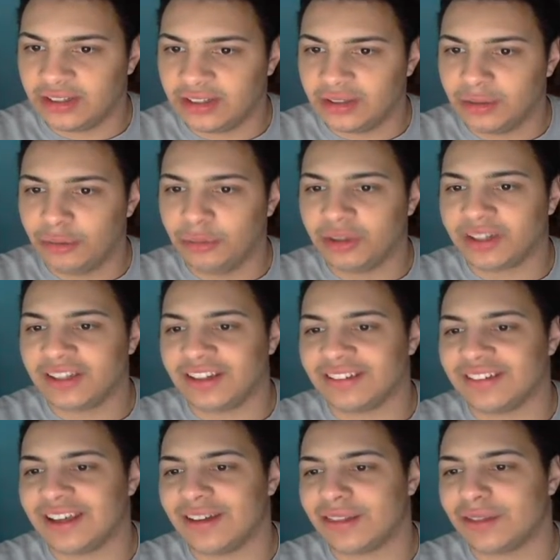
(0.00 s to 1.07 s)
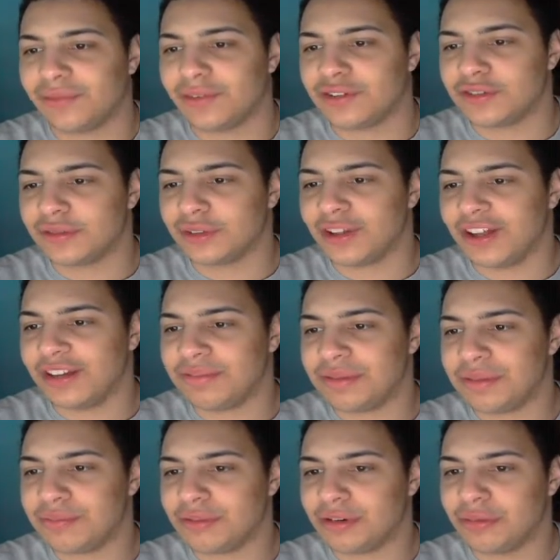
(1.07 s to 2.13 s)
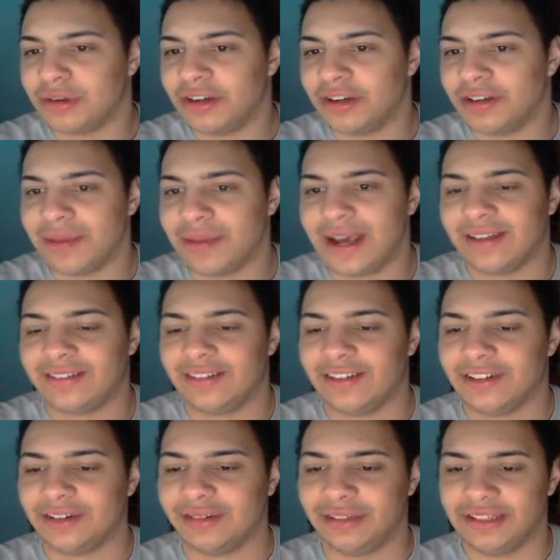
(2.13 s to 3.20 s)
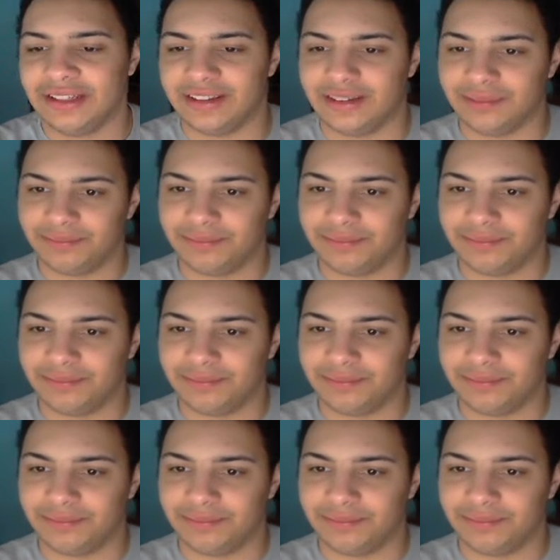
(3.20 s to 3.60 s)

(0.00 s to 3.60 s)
look at this. Health official. A lot of people are wearing masks that don't need them.